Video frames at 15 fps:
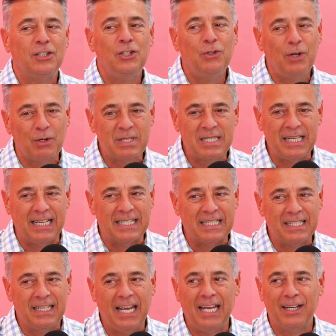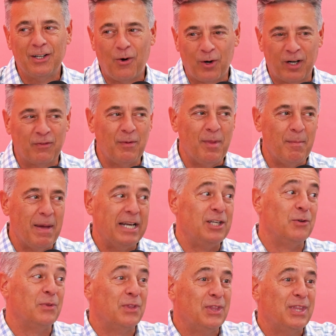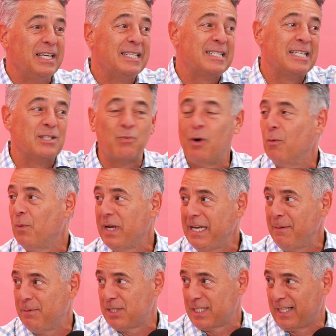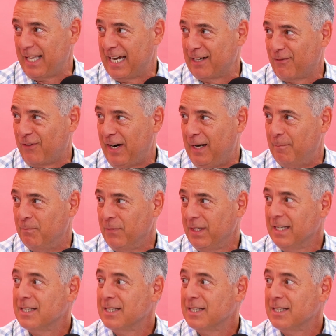You go sit and order from the menu. This is what we select from.